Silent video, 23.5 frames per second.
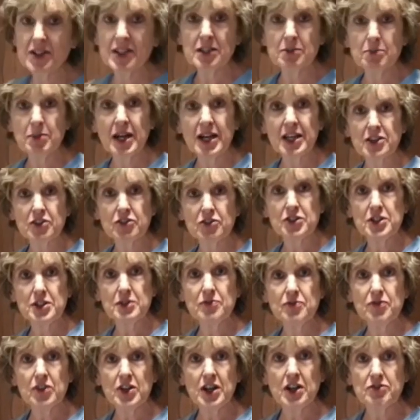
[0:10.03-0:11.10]
in the
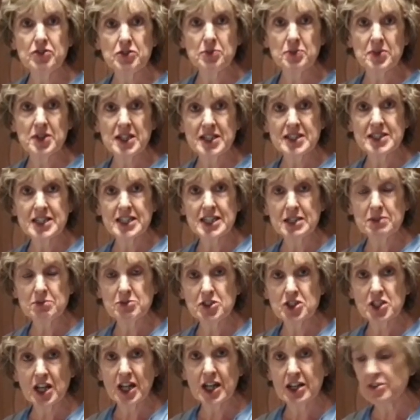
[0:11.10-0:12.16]
bathroom for everybody to keep
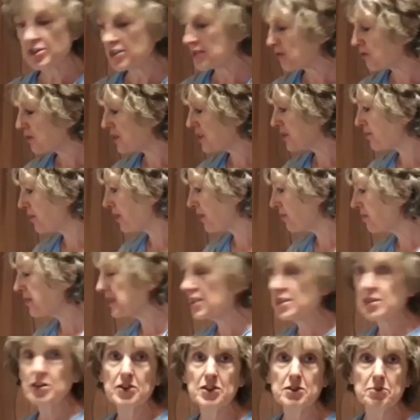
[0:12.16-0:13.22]
sharing was probably
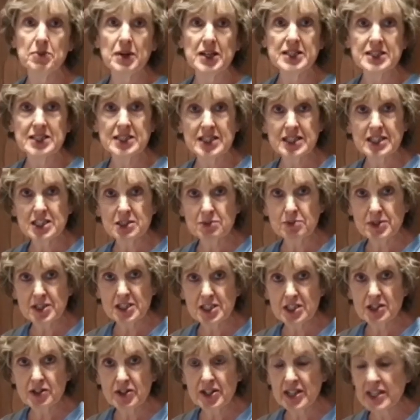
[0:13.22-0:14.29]
not the best thing to be
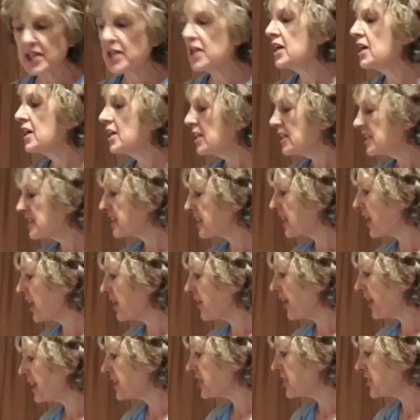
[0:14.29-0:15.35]
doing. So
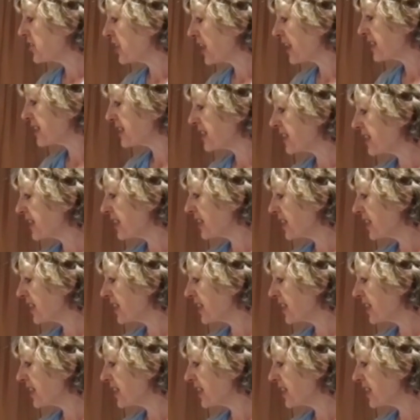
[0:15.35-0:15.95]
I suggested